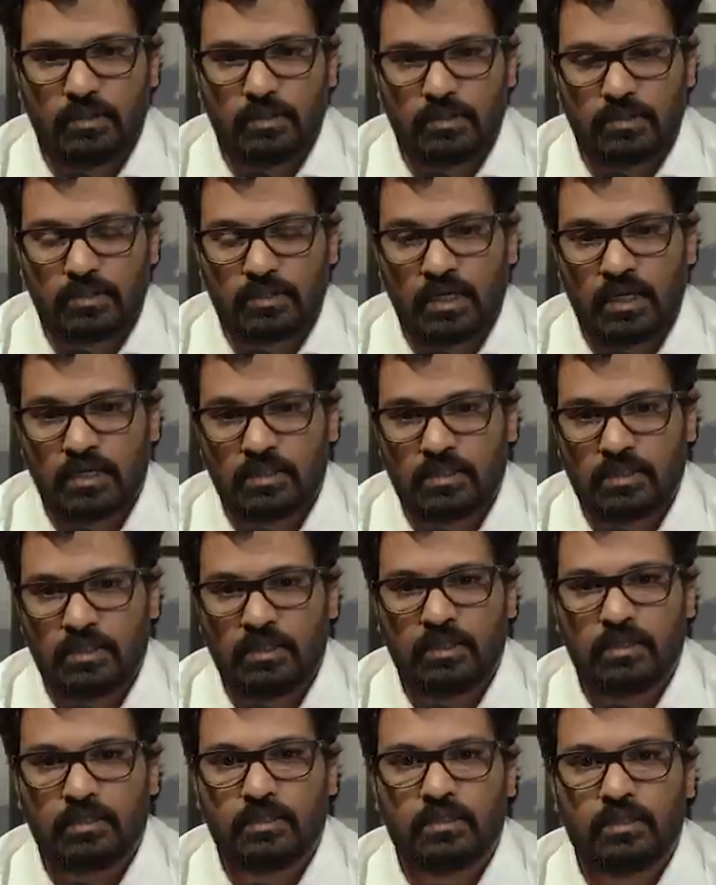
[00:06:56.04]
start
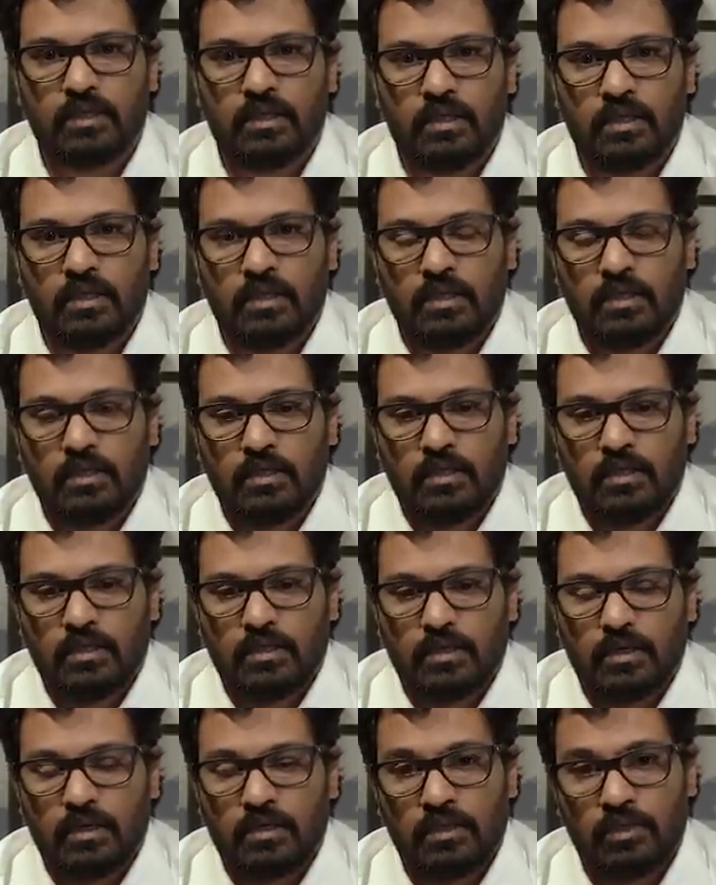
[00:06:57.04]
seeing
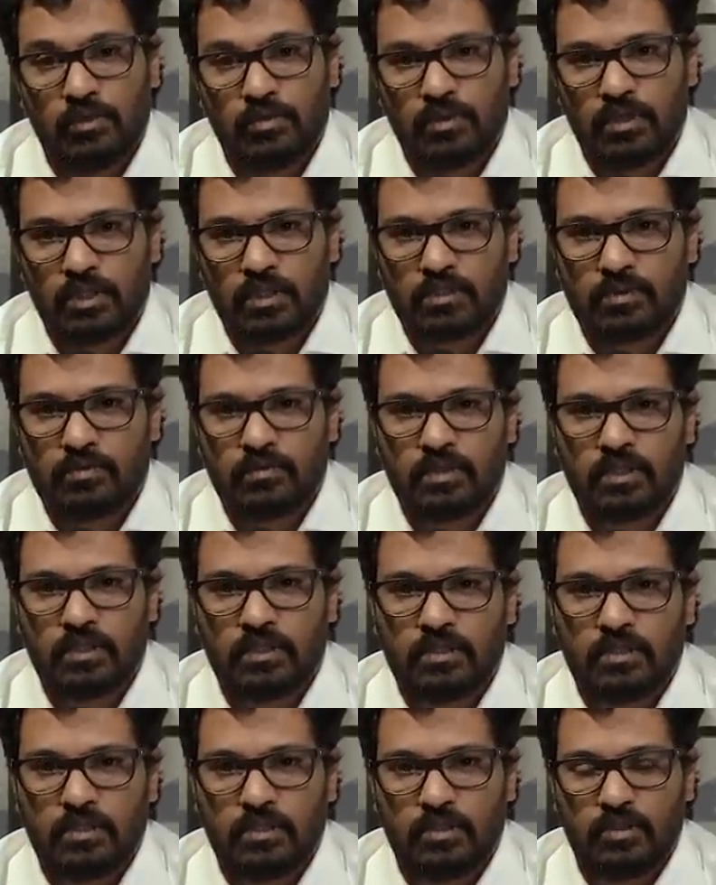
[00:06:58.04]
new things
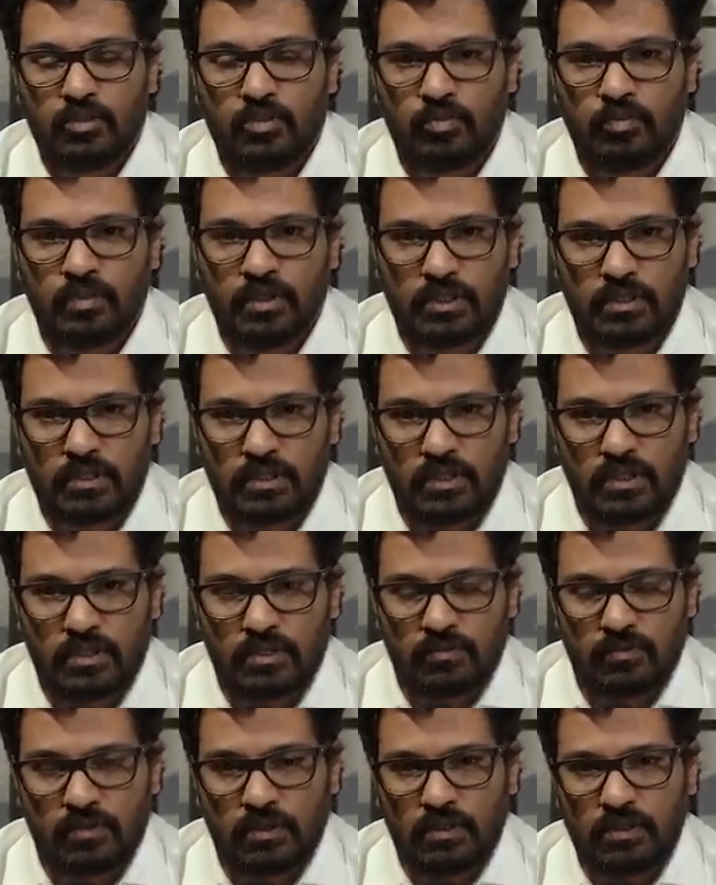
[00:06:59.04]
within UPSC
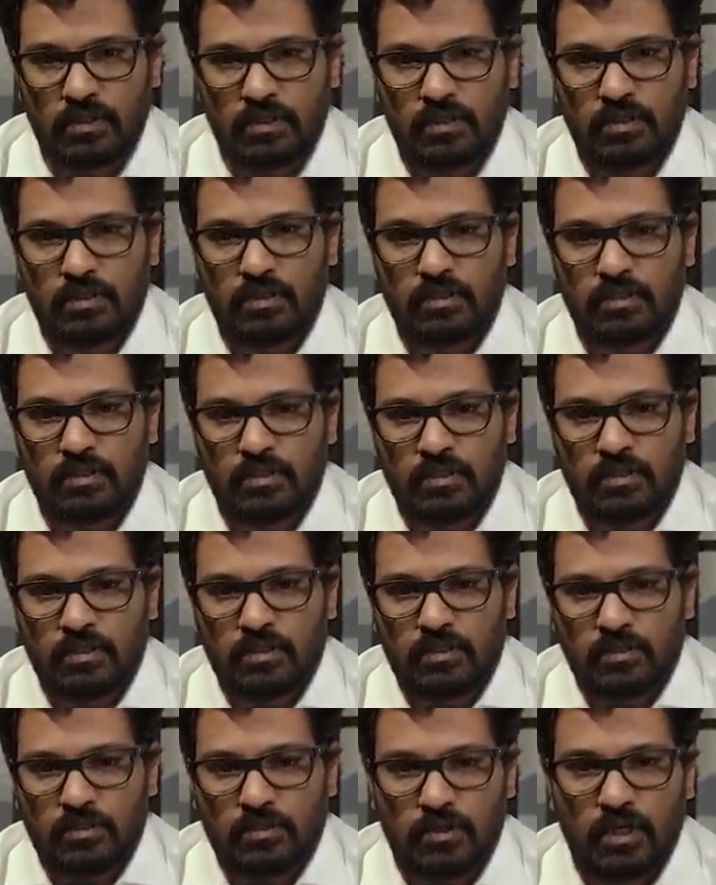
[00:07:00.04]
as well.
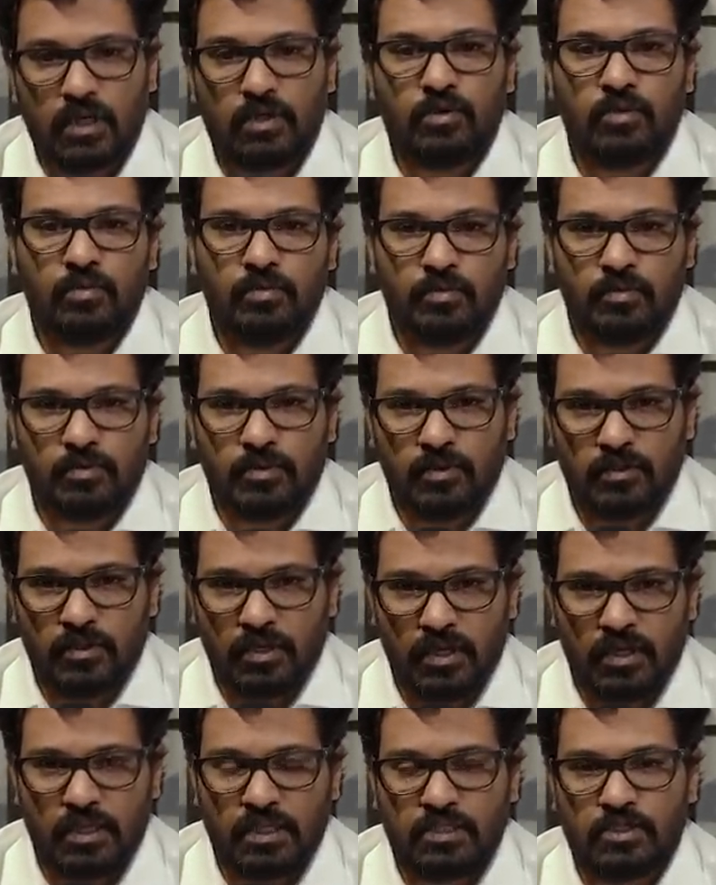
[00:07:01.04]
So I hope you will
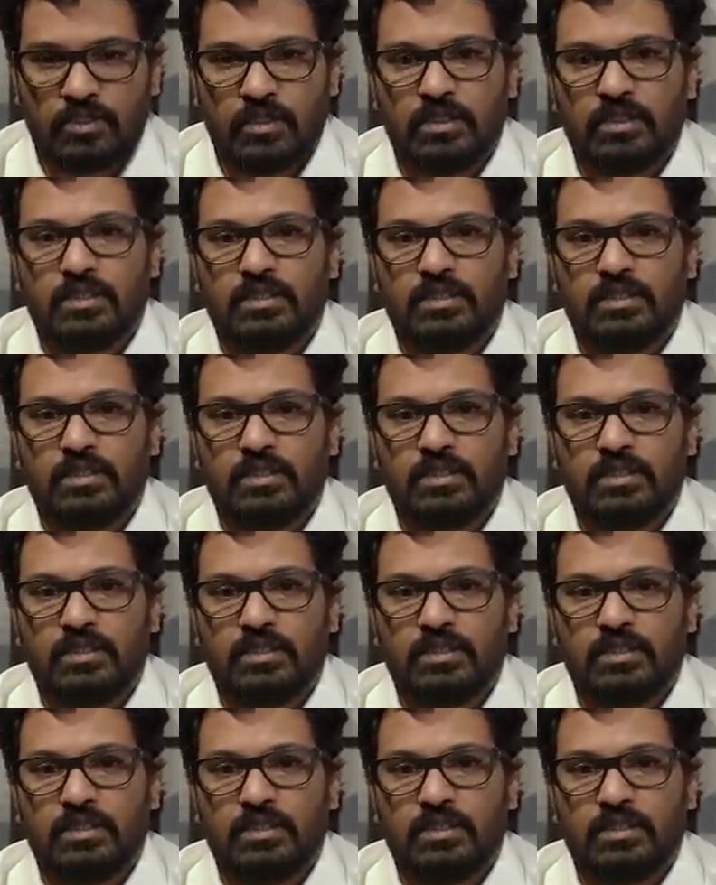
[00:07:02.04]
all enjoy